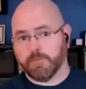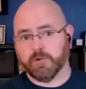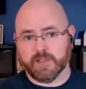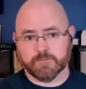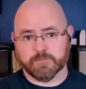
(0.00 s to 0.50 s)

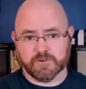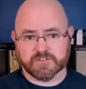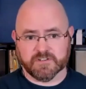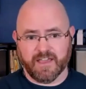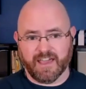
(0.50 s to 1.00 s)
in
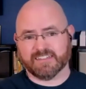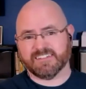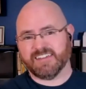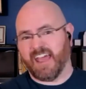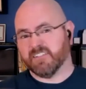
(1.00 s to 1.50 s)
person, and it's
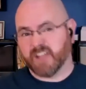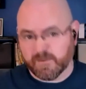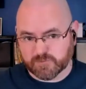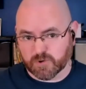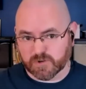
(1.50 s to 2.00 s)
10
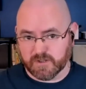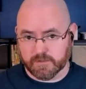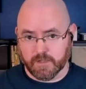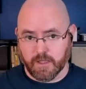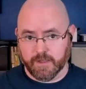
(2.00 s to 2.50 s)
times worse
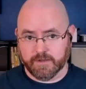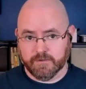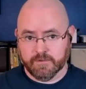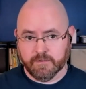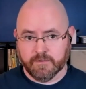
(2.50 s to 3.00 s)
online.
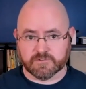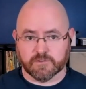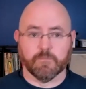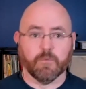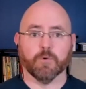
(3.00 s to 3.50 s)
So the
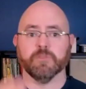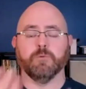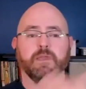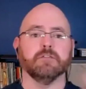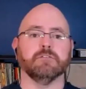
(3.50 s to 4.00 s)
more that we
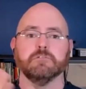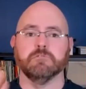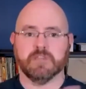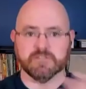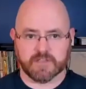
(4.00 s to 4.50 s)
can do
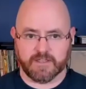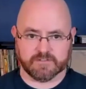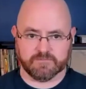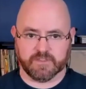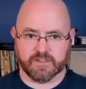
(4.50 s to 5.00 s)
these kinds of
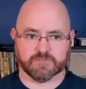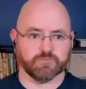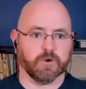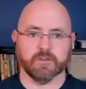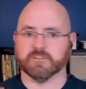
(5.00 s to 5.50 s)
things,
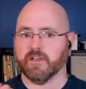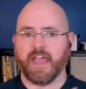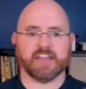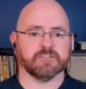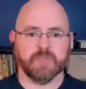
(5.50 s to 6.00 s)
where it's
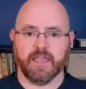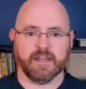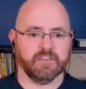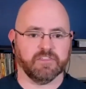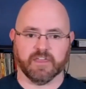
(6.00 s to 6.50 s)
ask me
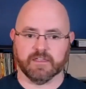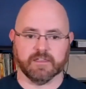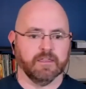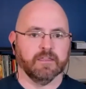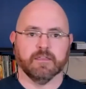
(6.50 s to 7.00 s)
anything,
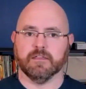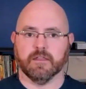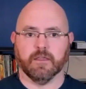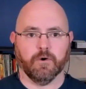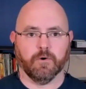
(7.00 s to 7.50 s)

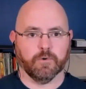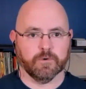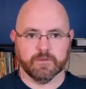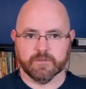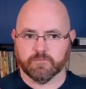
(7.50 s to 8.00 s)

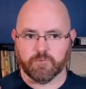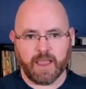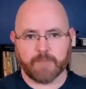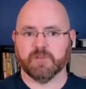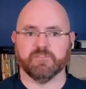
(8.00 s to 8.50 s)

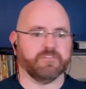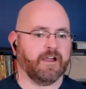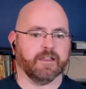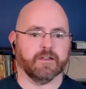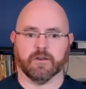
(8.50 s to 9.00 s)
rapid
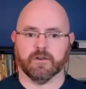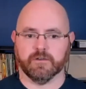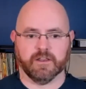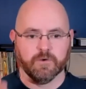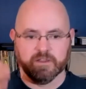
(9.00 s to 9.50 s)
fire,
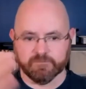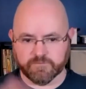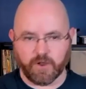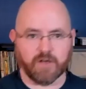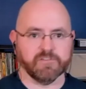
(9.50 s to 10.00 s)

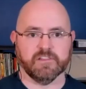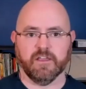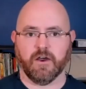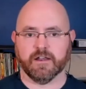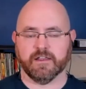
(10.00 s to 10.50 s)
involving the
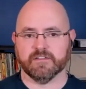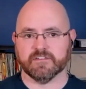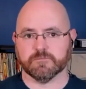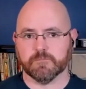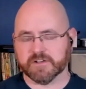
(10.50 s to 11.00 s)
audience
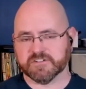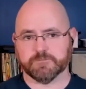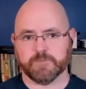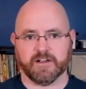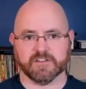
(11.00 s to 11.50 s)
as much as
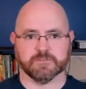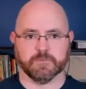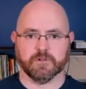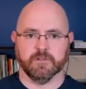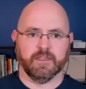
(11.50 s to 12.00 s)

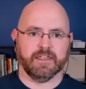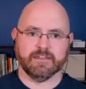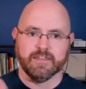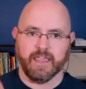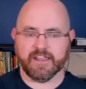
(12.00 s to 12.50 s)
possible,
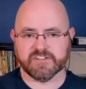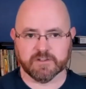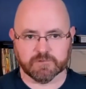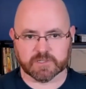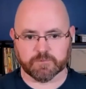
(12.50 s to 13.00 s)
engaging
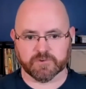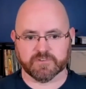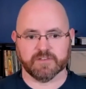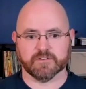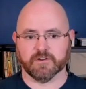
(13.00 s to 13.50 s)
with the
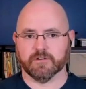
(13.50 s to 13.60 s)
presenter,